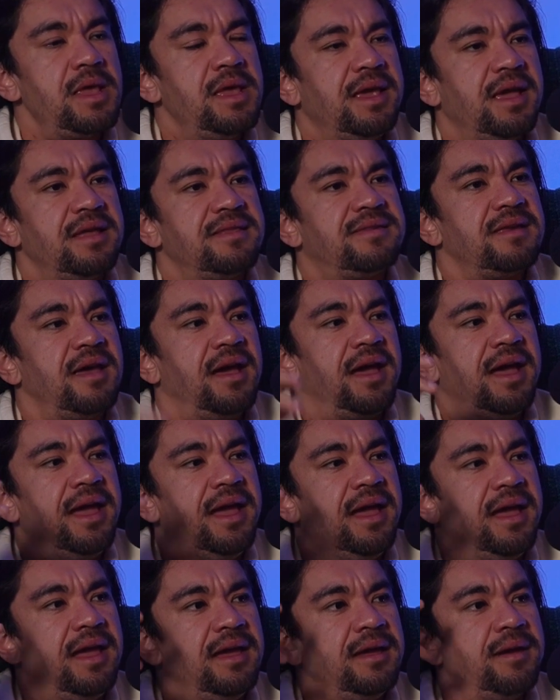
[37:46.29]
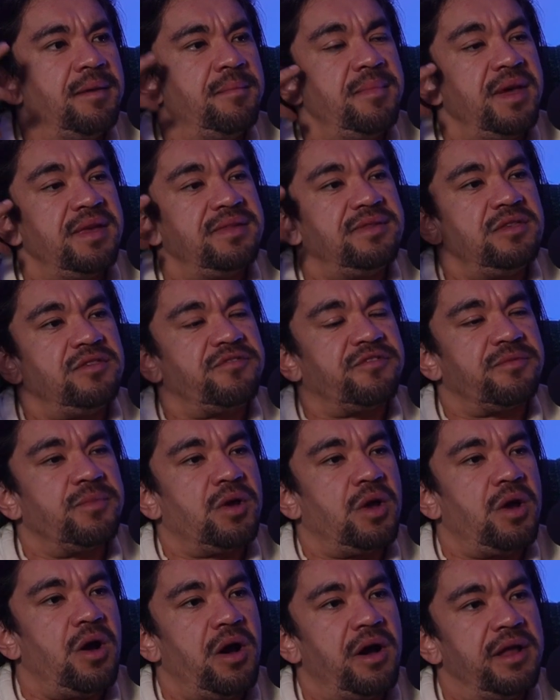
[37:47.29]
gets a message
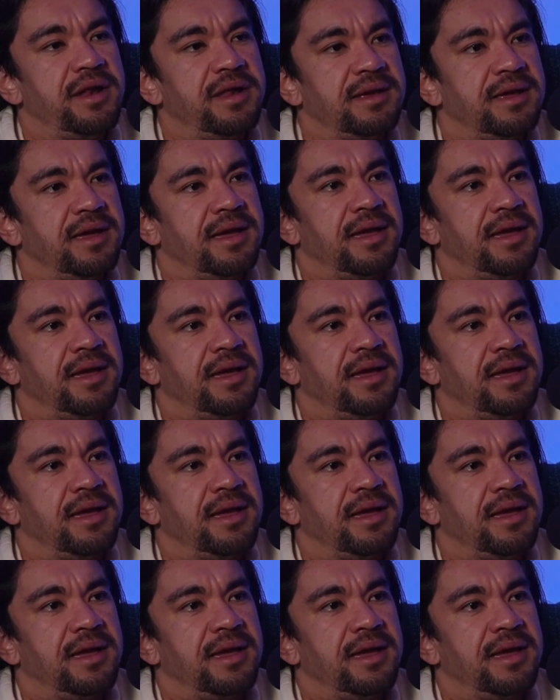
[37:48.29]
from God.